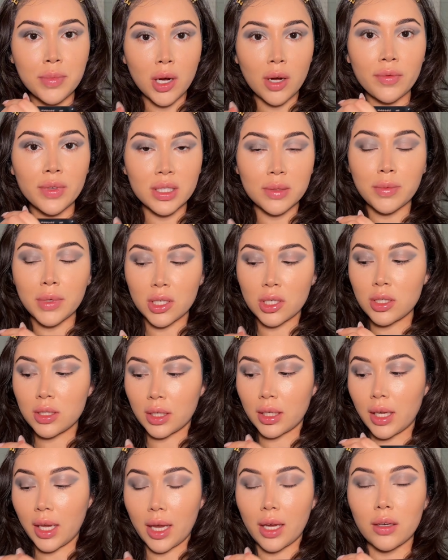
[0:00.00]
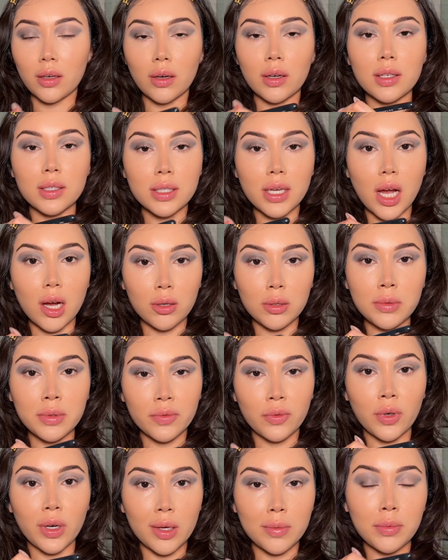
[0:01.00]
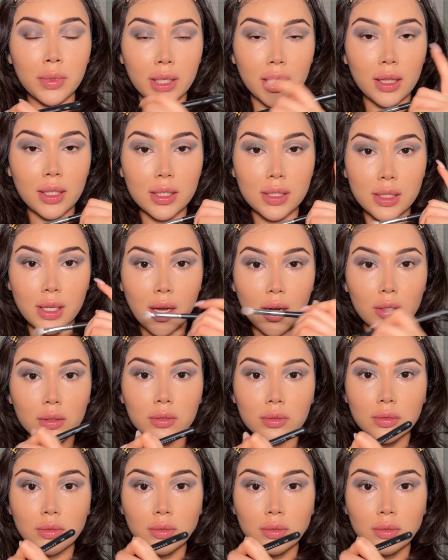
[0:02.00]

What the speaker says: off as much as I can on a towel before I blend this out.